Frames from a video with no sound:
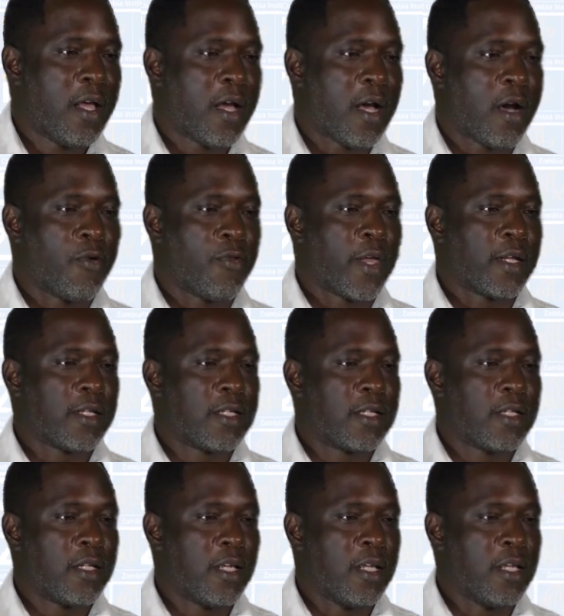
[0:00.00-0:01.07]
how
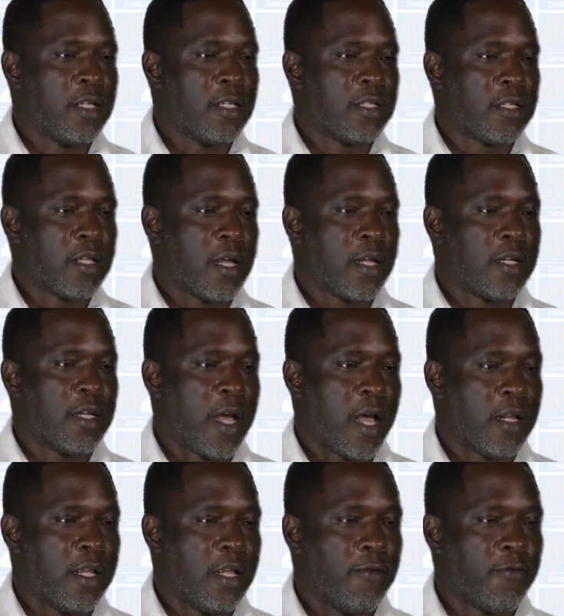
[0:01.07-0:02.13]
that is
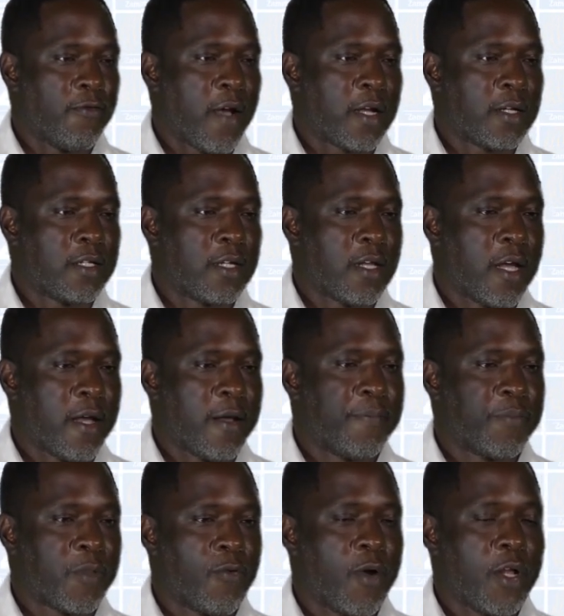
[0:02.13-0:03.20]
done. In fact,
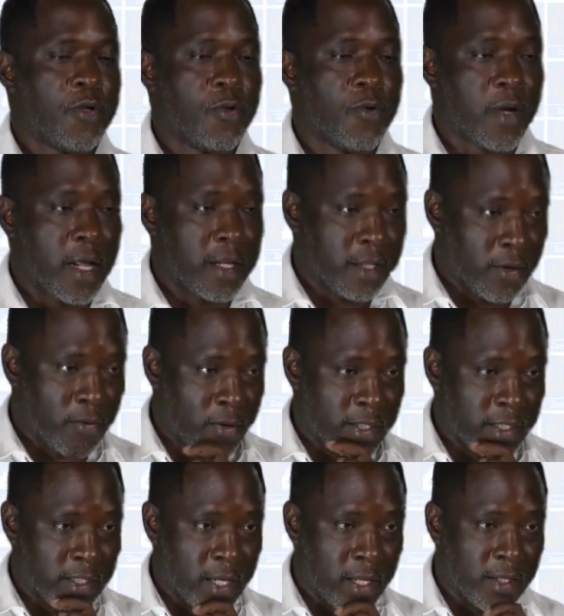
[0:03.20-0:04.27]
when you look at the
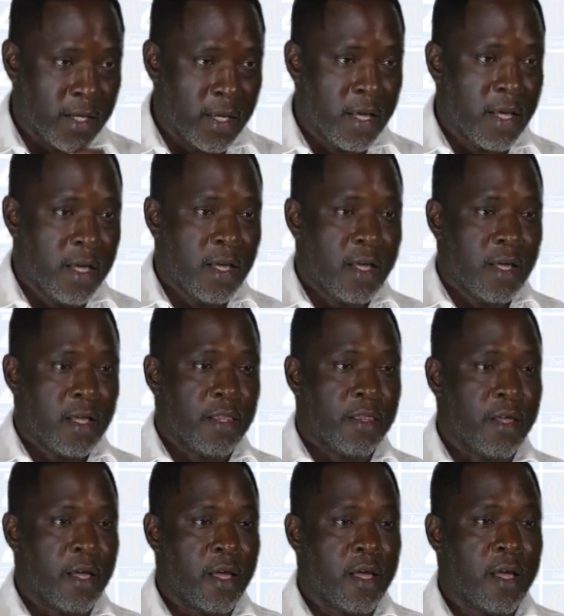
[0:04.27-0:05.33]
question,
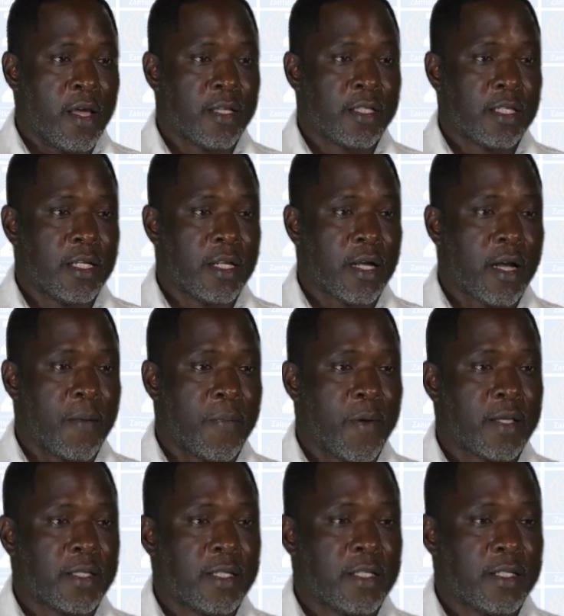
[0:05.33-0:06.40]
the cylinder
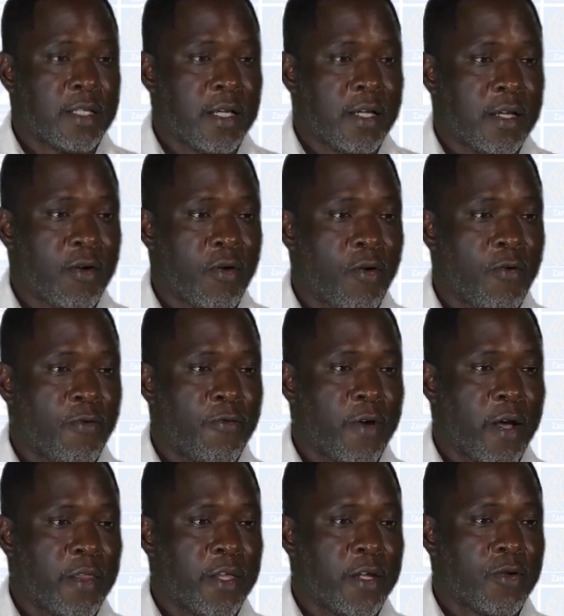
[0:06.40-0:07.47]
capacity of
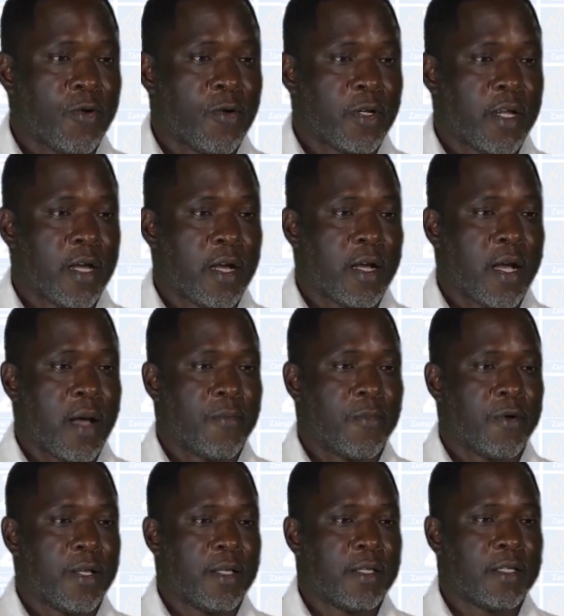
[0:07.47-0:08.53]
the Toyota
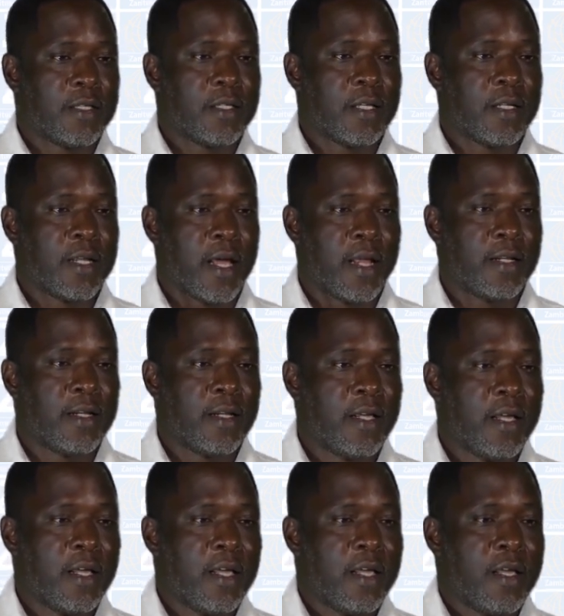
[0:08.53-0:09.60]
Camry sedan
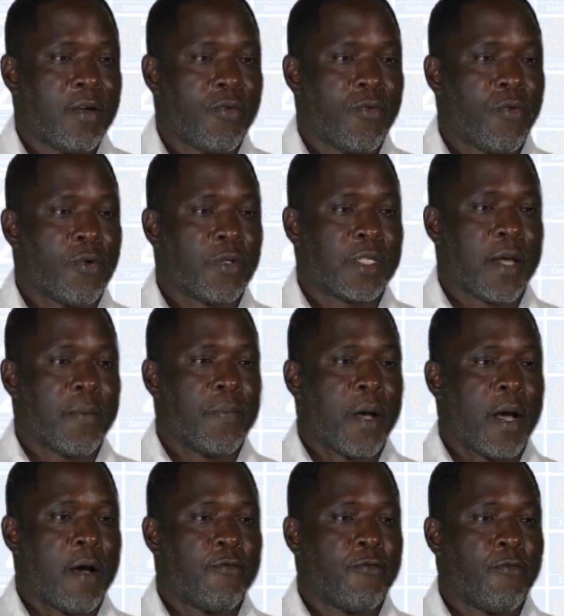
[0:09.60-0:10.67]
was
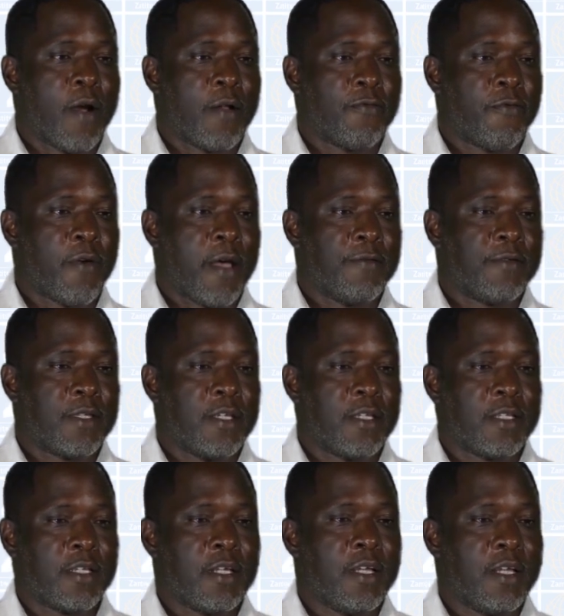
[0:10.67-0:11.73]
above 15
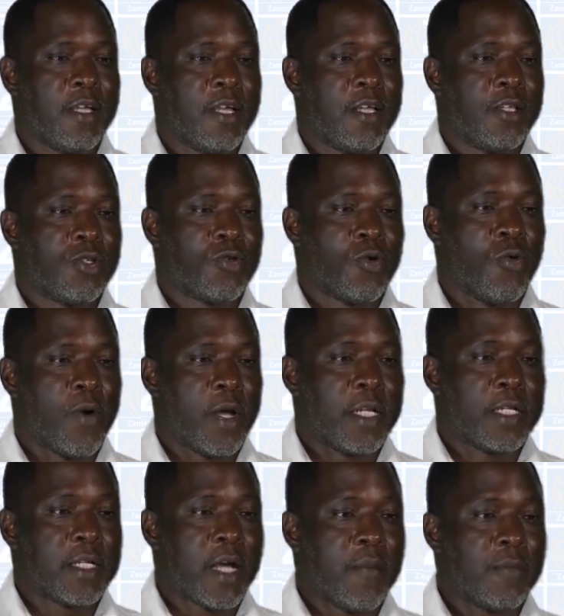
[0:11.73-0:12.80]
cc. So when
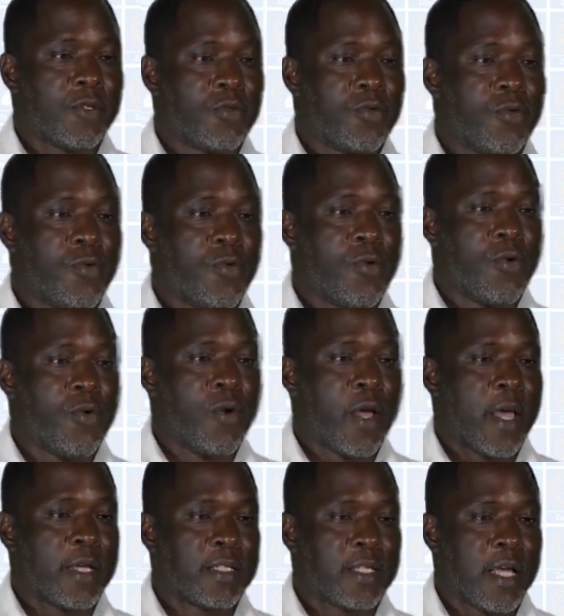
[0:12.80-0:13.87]
it comes to
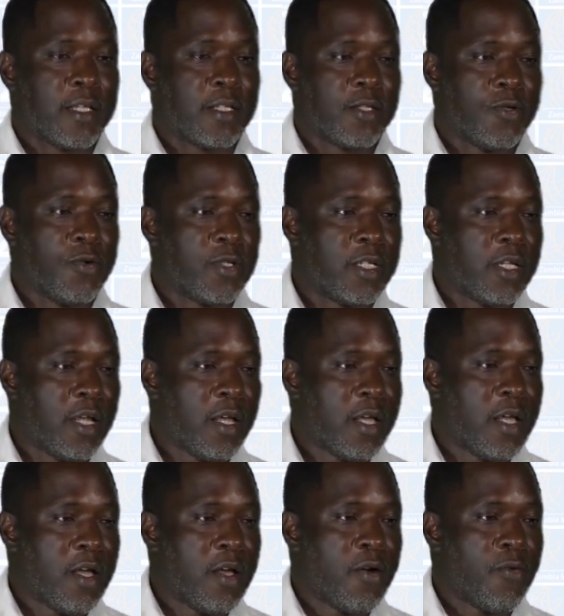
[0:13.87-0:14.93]
excise duty,
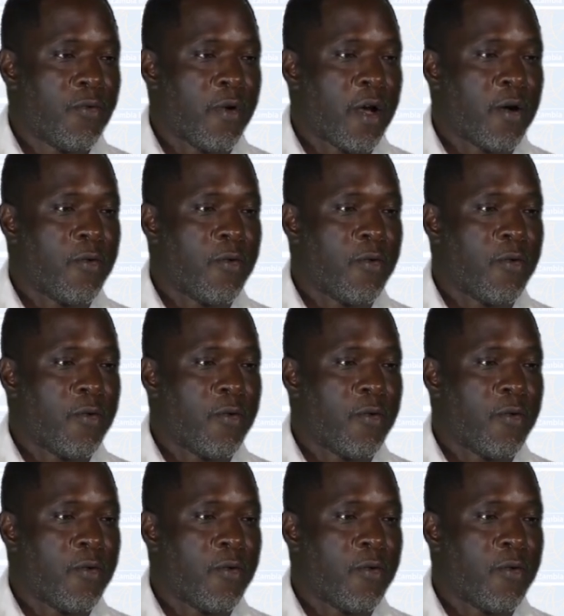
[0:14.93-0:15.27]
we are